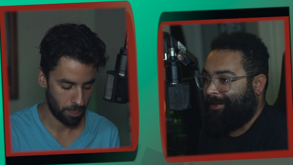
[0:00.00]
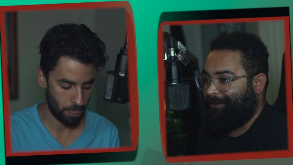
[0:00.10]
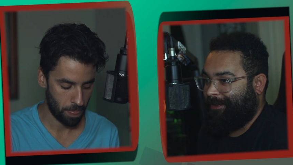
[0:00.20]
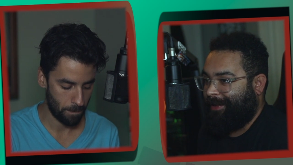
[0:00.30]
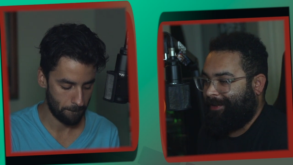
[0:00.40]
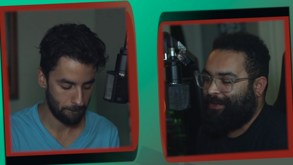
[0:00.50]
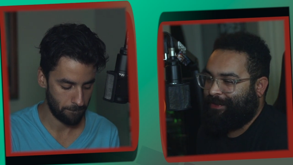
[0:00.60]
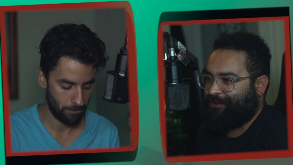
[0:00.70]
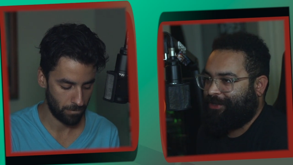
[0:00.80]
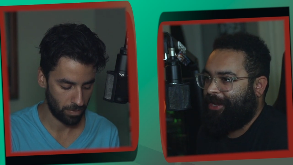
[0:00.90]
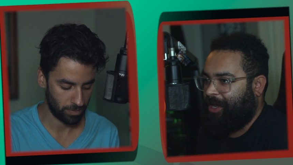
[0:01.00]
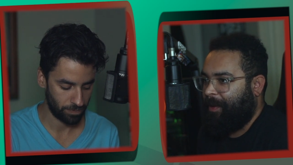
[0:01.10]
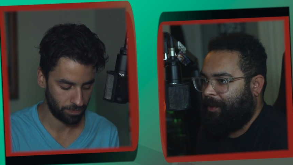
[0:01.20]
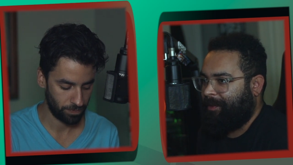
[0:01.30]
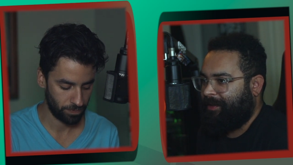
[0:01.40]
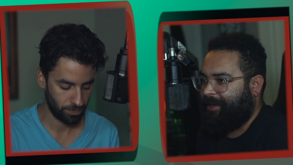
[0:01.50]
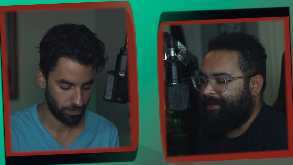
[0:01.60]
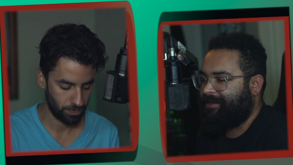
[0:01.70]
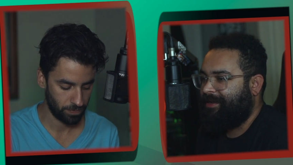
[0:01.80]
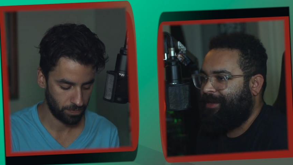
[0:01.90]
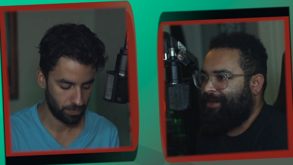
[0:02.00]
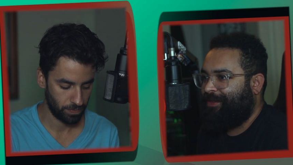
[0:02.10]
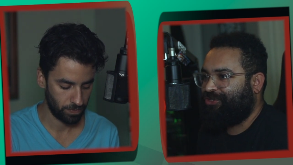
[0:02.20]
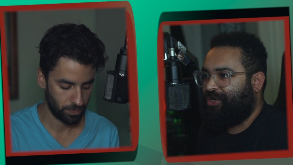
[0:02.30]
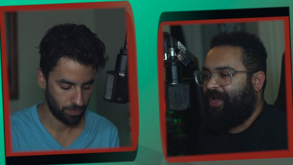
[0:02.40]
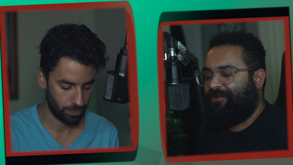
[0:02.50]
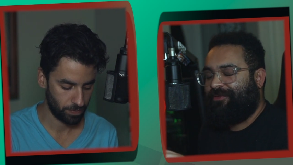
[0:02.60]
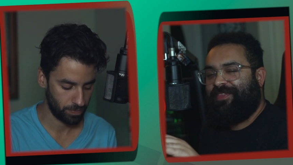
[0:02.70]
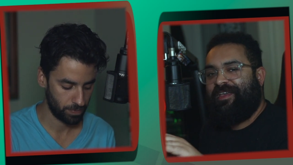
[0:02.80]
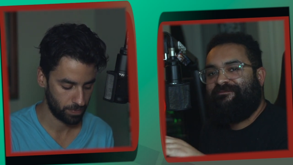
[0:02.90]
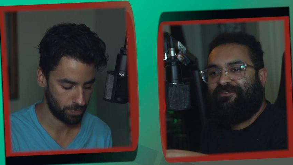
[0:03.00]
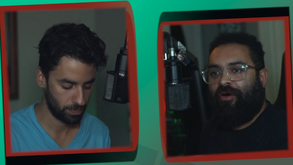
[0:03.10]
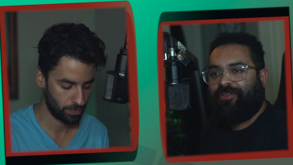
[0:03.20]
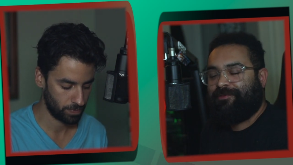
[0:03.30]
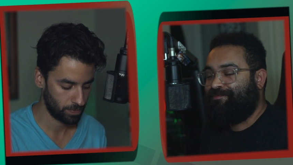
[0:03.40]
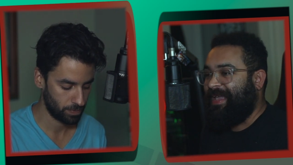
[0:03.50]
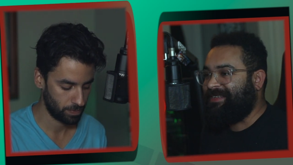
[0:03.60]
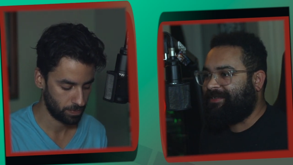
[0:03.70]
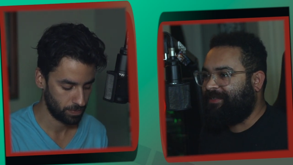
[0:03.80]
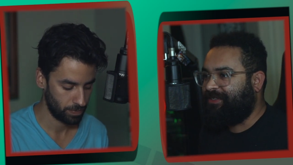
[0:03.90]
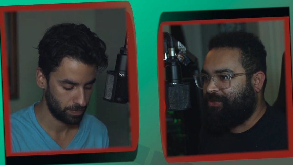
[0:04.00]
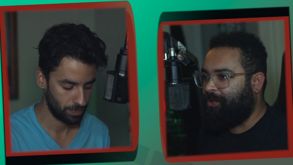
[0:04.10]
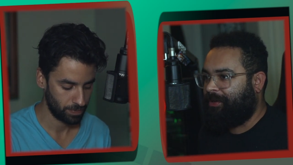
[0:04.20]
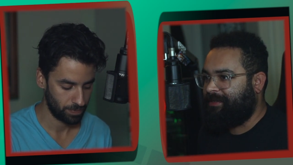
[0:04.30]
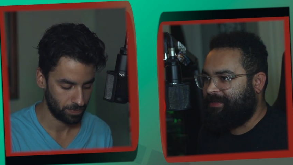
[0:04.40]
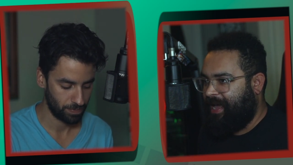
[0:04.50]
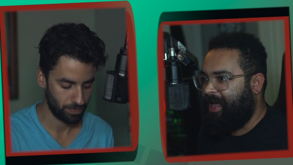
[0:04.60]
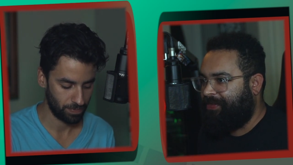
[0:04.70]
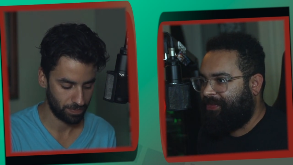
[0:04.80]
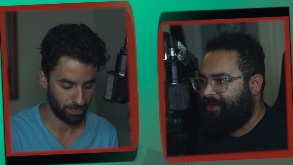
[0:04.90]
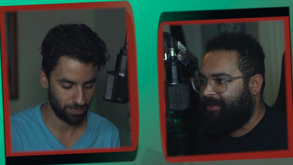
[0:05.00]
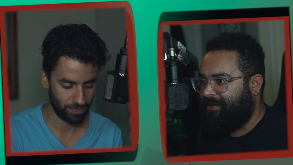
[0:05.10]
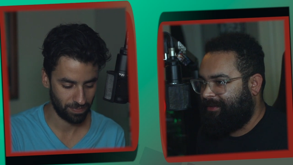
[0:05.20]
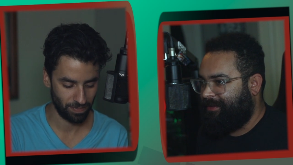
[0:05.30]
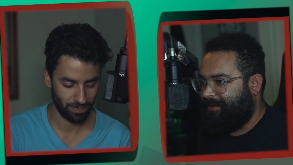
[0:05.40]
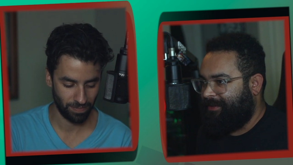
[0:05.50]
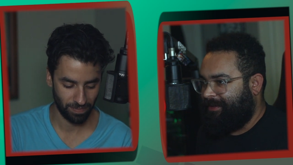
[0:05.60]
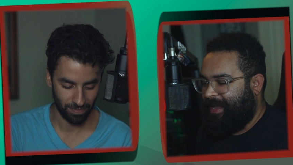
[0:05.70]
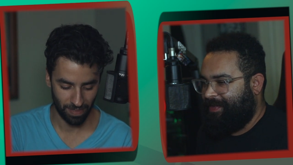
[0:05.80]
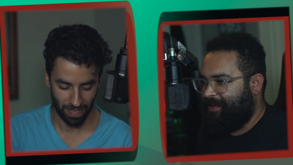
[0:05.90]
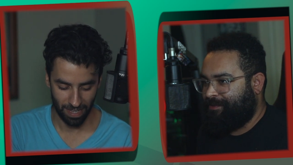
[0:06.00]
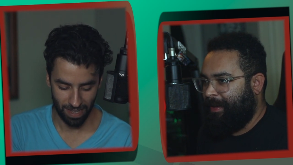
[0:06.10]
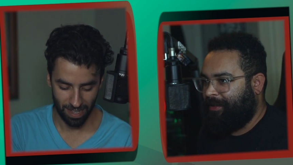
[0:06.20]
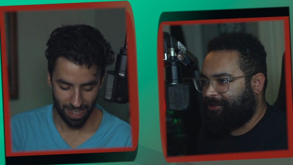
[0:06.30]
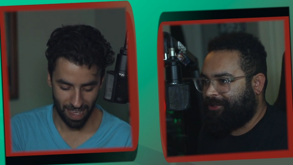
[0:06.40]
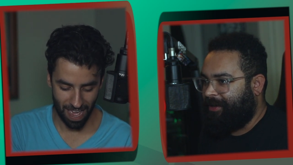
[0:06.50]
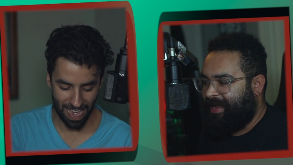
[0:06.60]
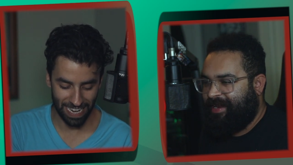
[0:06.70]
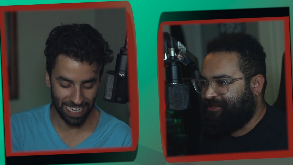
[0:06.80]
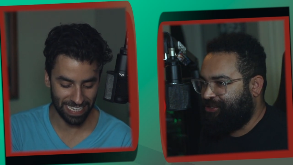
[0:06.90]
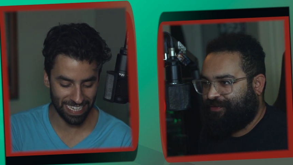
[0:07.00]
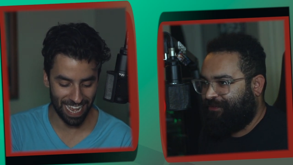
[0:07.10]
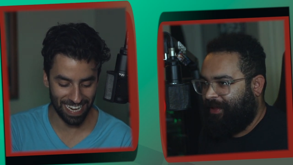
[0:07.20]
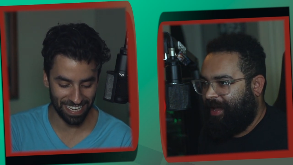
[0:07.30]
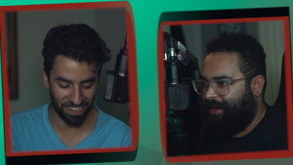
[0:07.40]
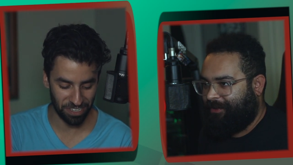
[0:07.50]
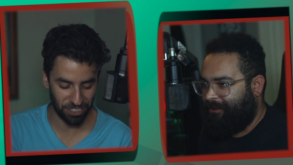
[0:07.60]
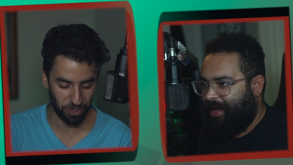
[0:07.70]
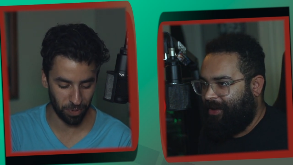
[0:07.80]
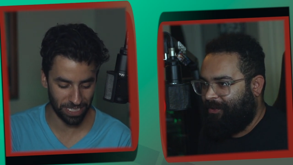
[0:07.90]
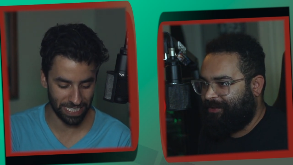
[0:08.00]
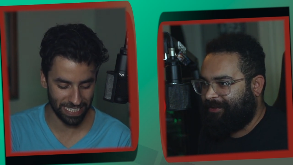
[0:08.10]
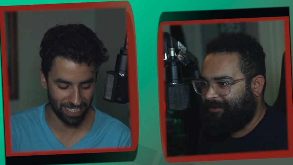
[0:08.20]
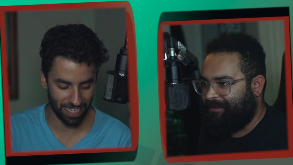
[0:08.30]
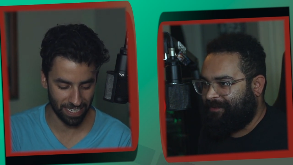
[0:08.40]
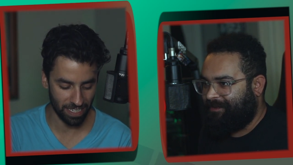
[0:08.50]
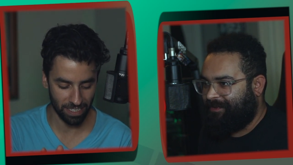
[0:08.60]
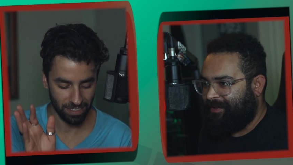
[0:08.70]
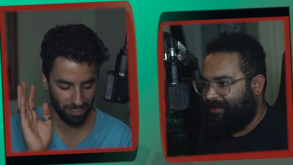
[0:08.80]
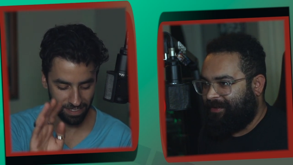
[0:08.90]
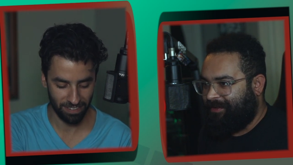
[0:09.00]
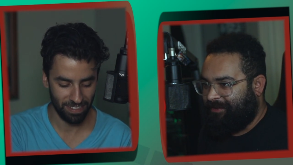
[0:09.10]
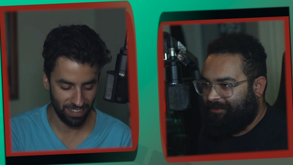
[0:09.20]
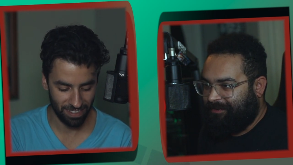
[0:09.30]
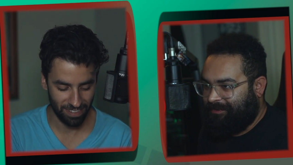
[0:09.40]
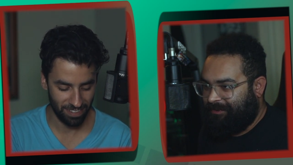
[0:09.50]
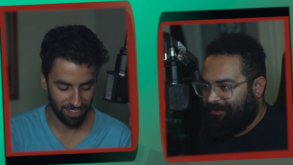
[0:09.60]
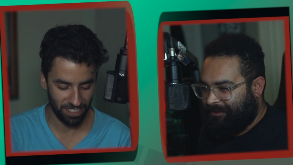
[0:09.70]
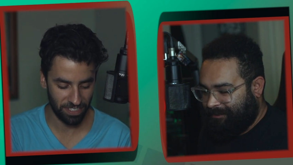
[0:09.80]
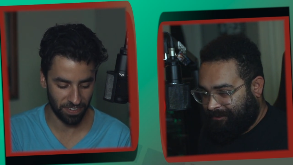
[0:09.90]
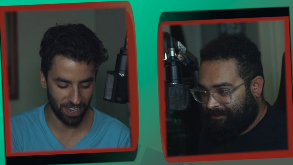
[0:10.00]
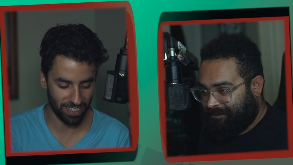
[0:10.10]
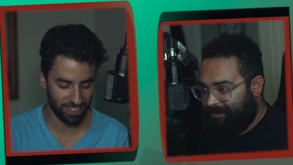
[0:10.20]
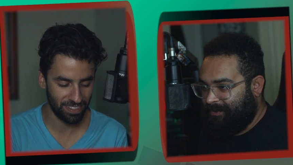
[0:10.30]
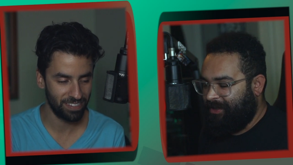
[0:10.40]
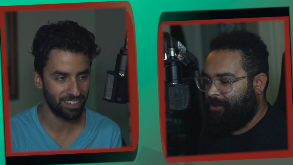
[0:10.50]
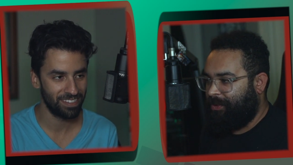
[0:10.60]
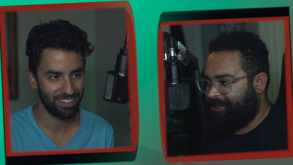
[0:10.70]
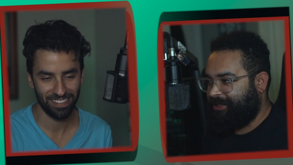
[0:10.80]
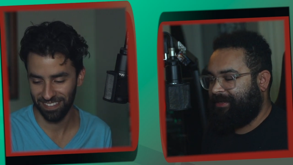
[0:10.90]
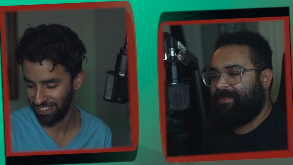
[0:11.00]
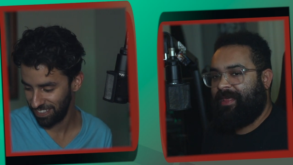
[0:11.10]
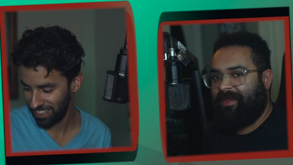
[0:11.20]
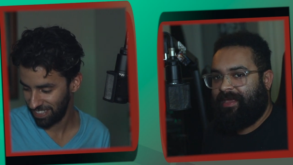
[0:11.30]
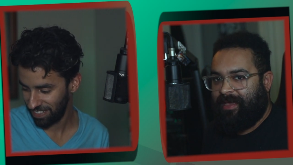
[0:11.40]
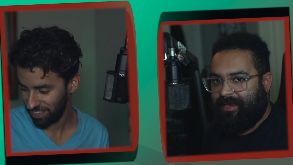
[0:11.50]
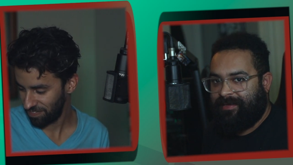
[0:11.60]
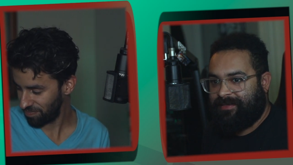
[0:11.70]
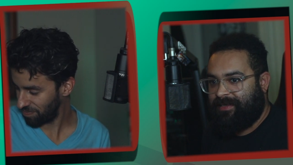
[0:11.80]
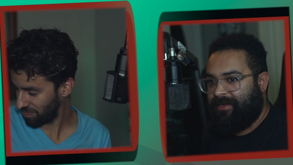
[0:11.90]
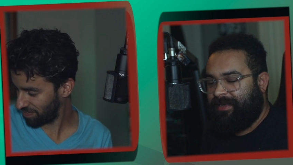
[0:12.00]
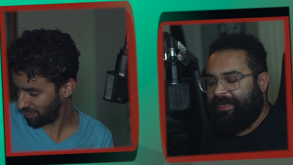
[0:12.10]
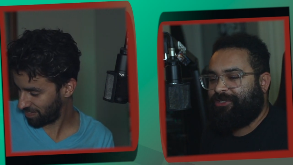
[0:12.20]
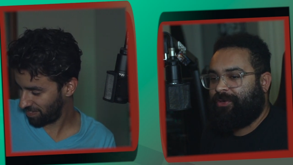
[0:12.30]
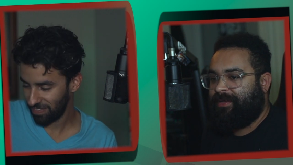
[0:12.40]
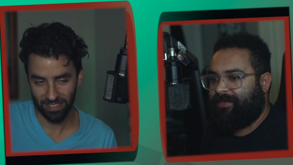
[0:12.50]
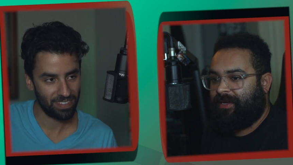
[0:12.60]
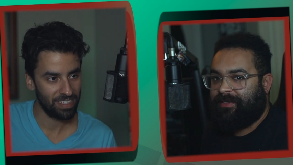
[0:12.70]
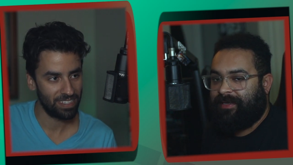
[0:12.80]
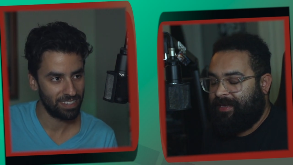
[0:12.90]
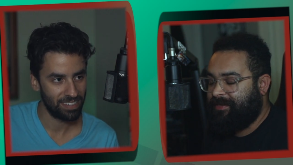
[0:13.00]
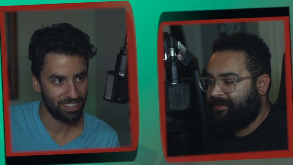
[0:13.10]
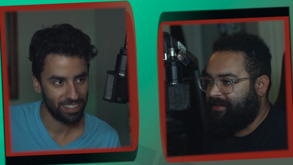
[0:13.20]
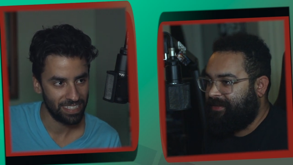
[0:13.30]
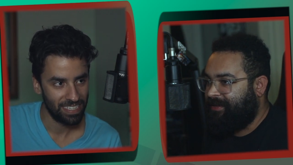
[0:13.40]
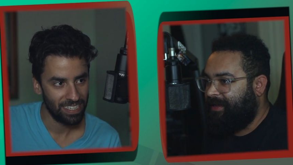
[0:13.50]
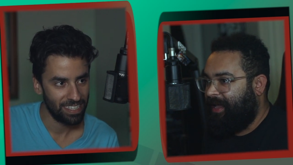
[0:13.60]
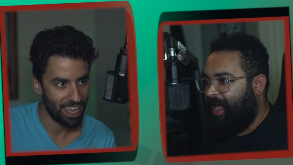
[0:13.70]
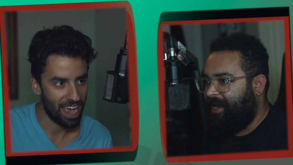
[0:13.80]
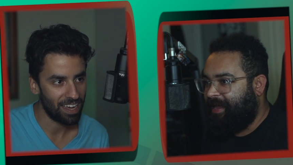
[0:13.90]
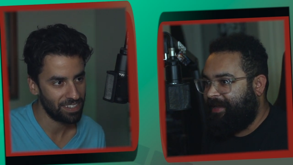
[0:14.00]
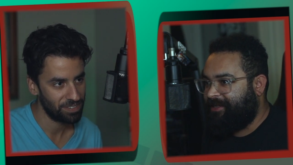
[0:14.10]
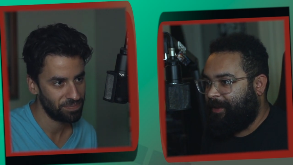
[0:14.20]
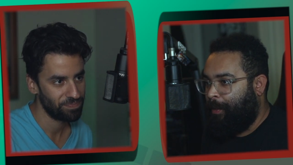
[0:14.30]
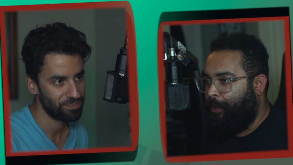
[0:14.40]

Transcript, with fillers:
Speaker 1: "I'm fine. Thanks for checking up on me, guys." The driver then falls basically to her death in this mail truck and, and he's and, flying around. Which he's like she's fine. Which in then case, he's trying to talk to Casey yeah. and he ends up